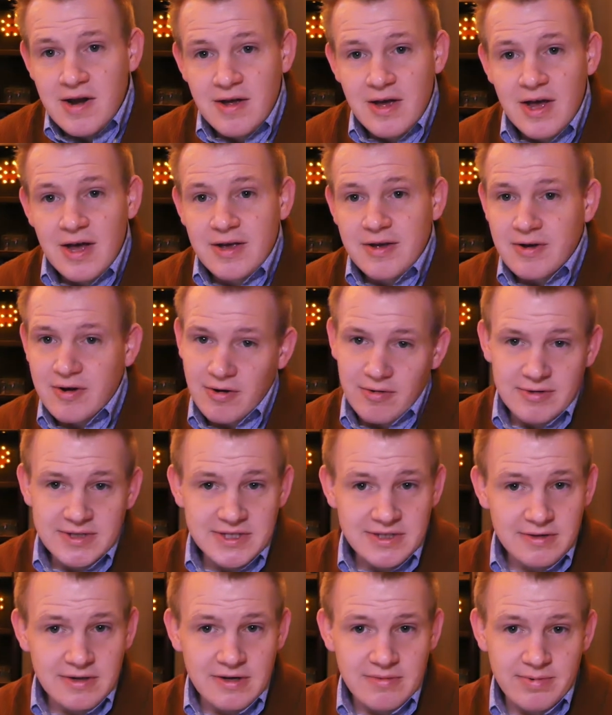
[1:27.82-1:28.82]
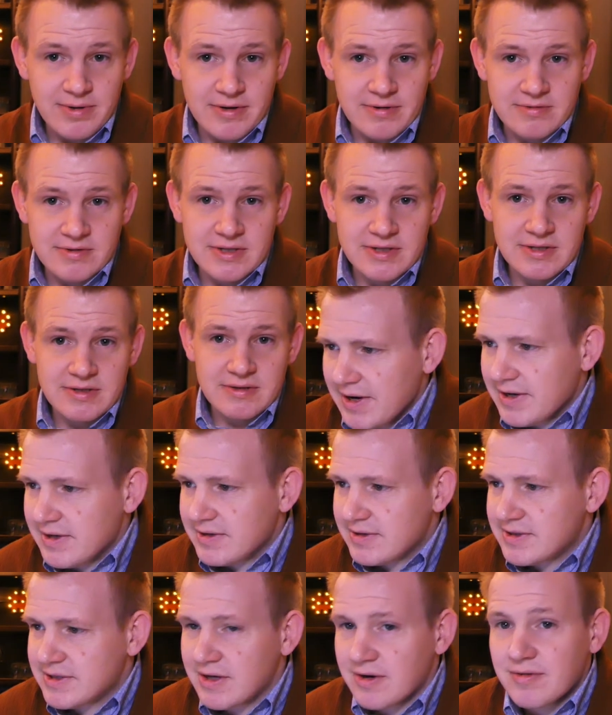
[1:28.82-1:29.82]
You can always delete a post.
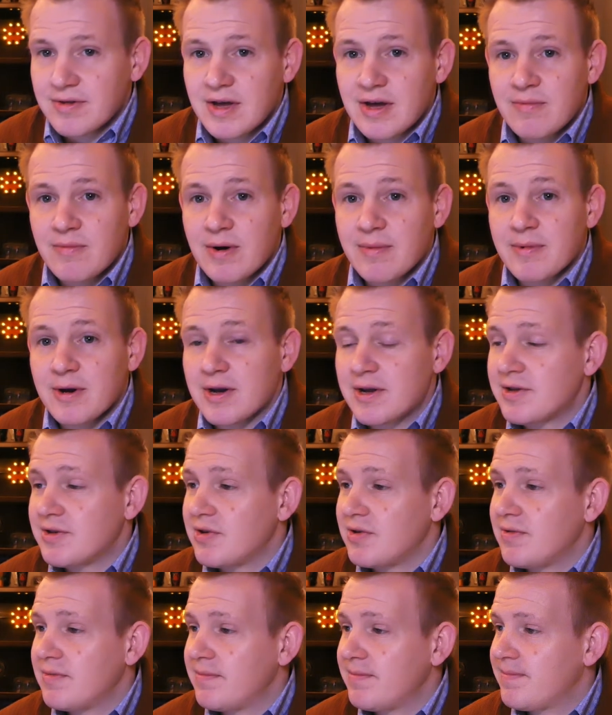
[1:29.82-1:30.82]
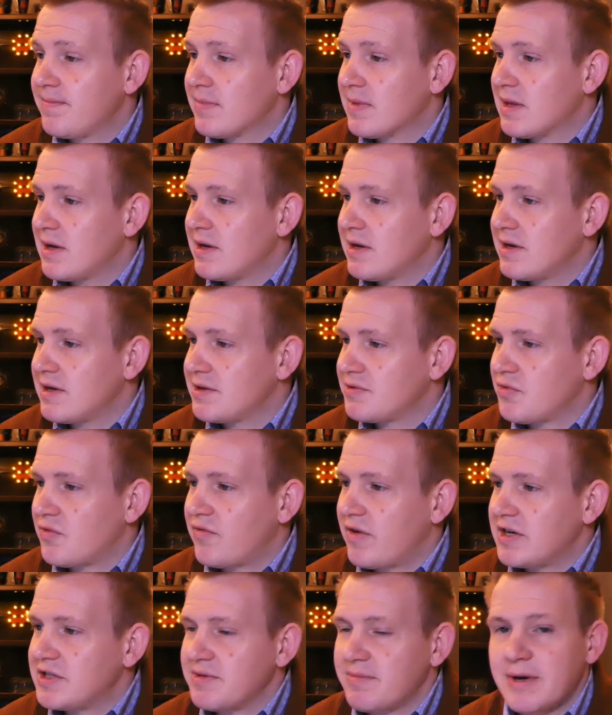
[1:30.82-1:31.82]
So then what I'm going to do is
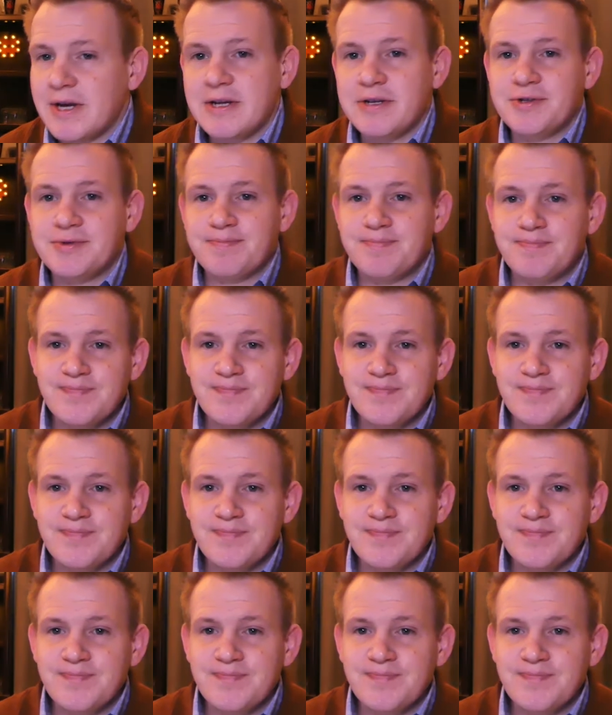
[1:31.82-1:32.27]
refresh the page.